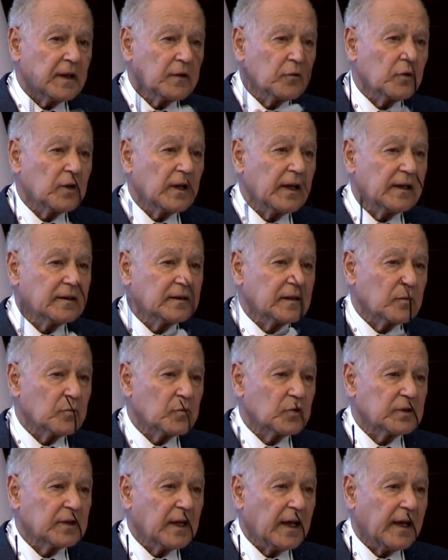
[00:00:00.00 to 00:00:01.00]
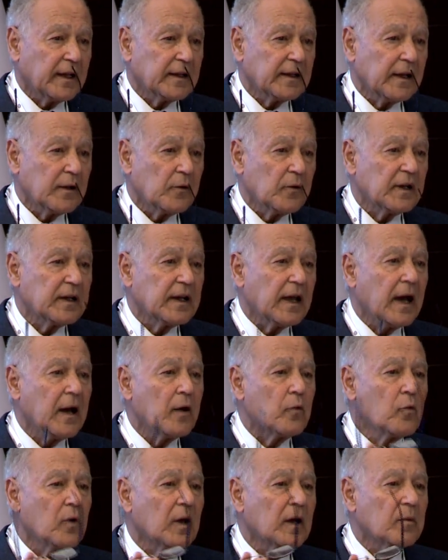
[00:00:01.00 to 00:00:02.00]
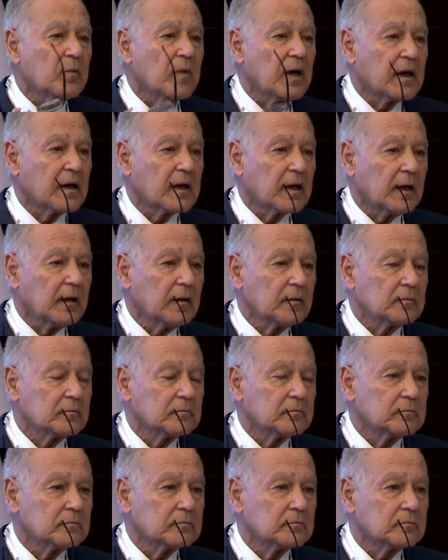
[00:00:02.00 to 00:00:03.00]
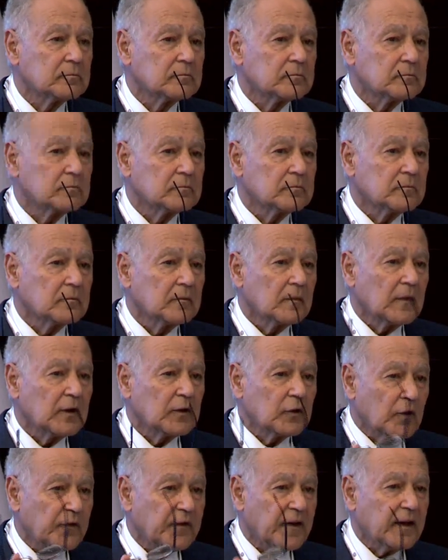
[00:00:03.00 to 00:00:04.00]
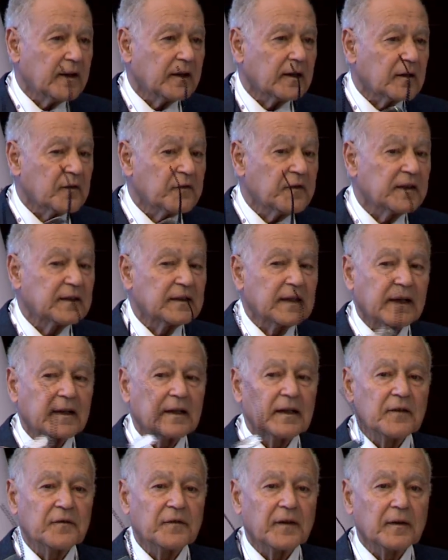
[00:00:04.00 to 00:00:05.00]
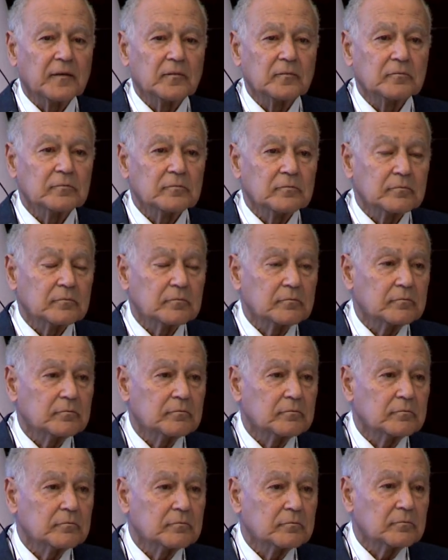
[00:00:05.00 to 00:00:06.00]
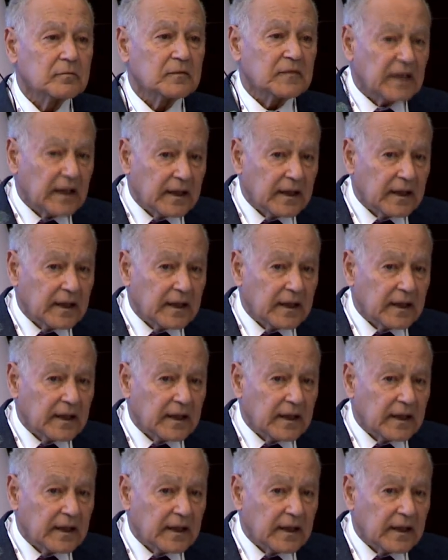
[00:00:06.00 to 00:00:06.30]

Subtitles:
We've seen the US, and for the first time, thinks about the cost.